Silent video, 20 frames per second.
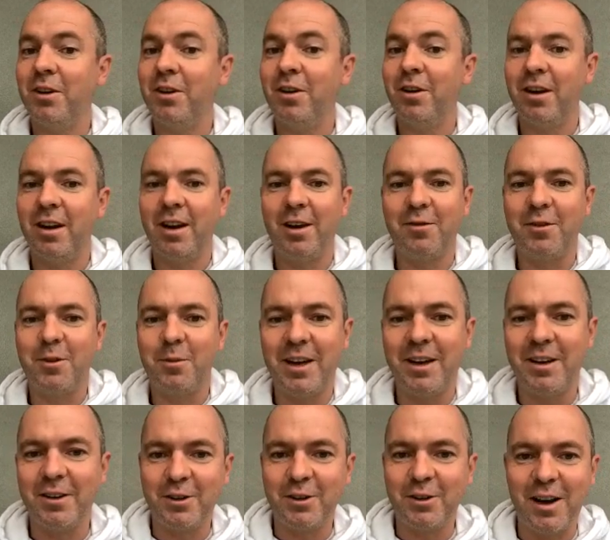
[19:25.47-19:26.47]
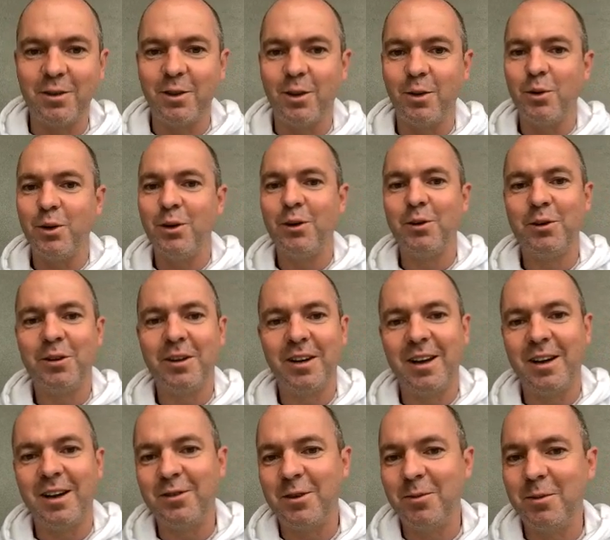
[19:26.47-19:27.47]
I'd love to be able to travel the world. I'd
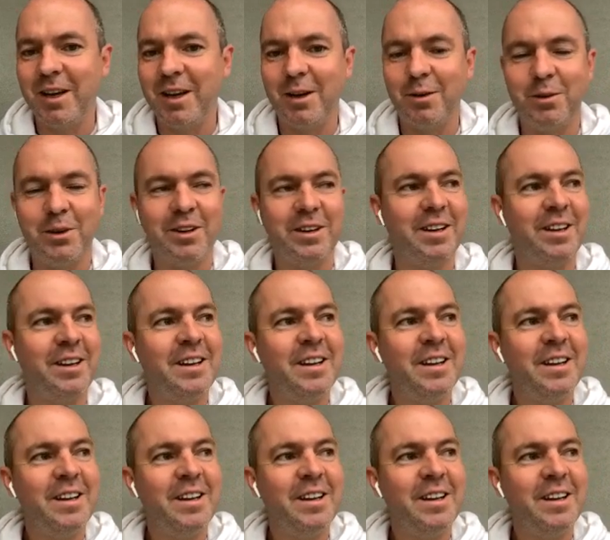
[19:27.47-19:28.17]
love to be able to,